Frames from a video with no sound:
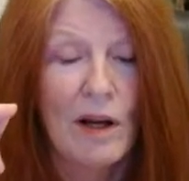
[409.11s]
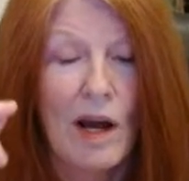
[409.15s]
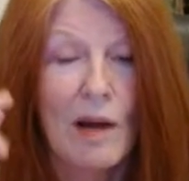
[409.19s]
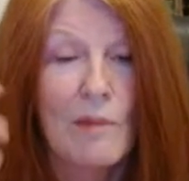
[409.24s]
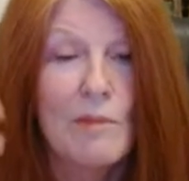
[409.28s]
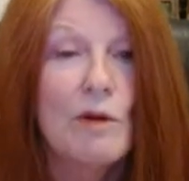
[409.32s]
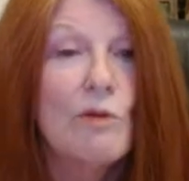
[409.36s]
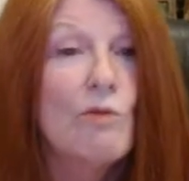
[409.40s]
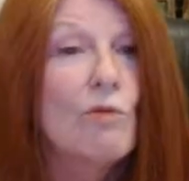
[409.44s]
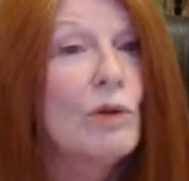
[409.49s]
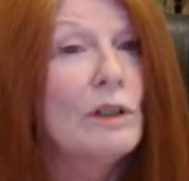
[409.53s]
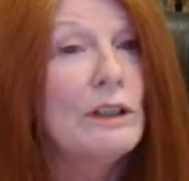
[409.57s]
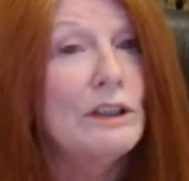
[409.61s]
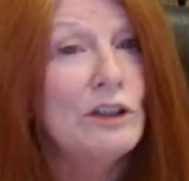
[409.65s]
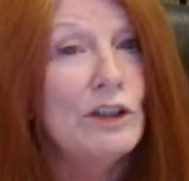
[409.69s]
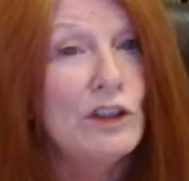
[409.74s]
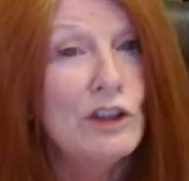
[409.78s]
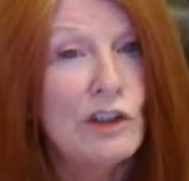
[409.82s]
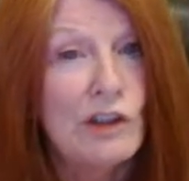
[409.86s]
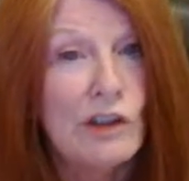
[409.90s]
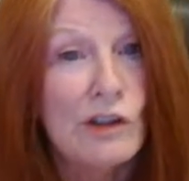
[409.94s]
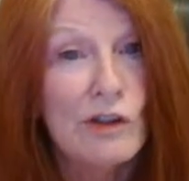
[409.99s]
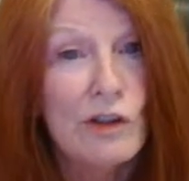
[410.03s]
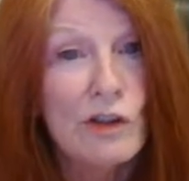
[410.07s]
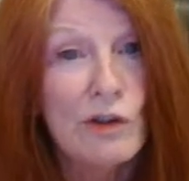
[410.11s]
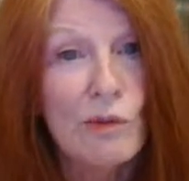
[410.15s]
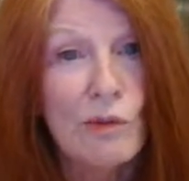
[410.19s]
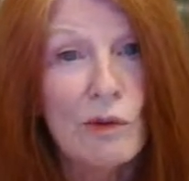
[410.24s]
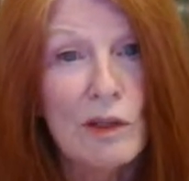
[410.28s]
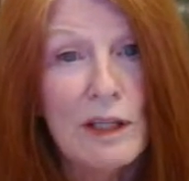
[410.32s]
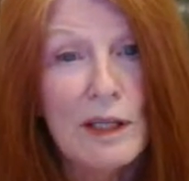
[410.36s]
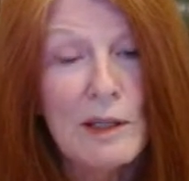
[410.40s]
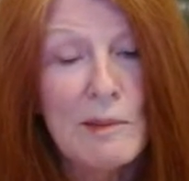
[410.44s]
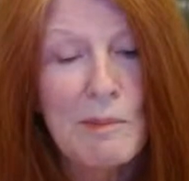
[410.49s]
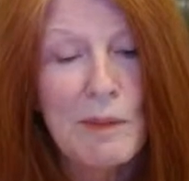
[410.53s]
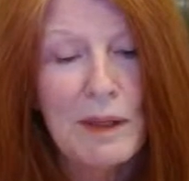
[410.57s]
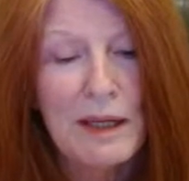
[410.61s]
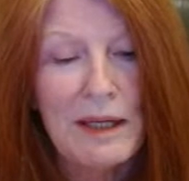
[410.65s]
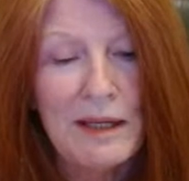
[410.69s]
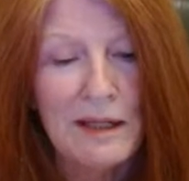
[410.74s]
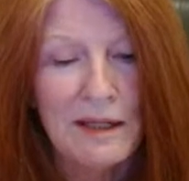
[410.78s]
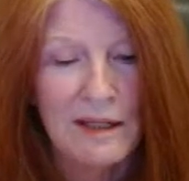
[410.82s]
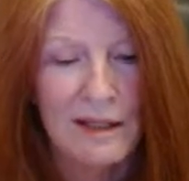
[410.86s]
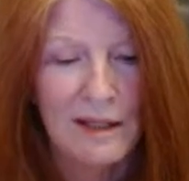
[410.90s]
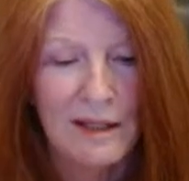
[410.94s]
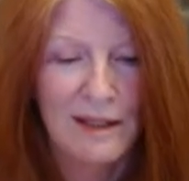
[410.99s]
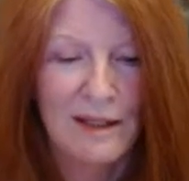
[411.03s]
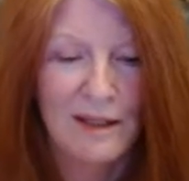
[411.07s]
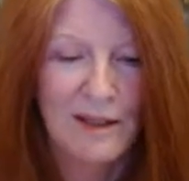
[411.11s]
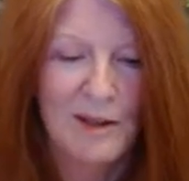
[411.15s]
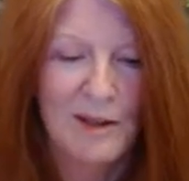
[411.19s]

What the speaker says: I mean, what does church really mean?